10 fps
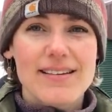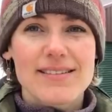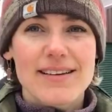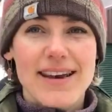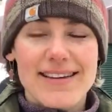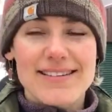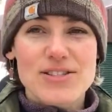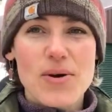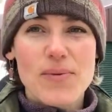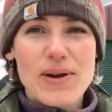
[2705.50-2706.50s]
Okay,
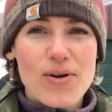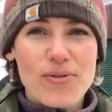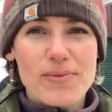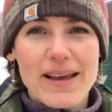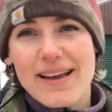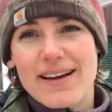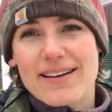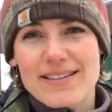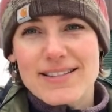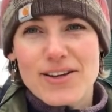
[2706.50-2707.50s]
so we go from like a
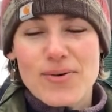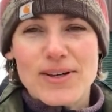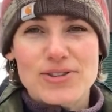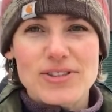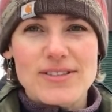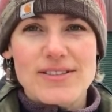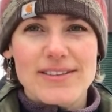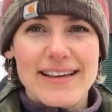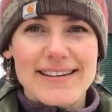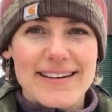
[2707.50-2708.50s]
gazillion questions to
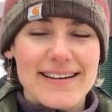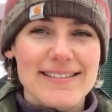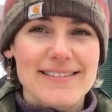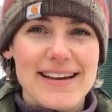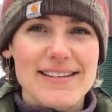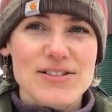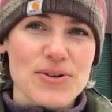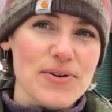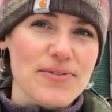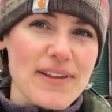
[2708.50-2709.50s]
like none. And
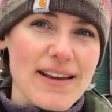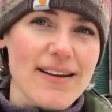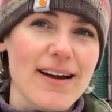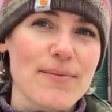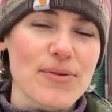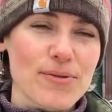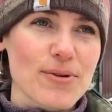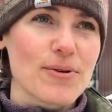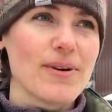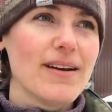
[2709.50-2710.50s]
so if they could come through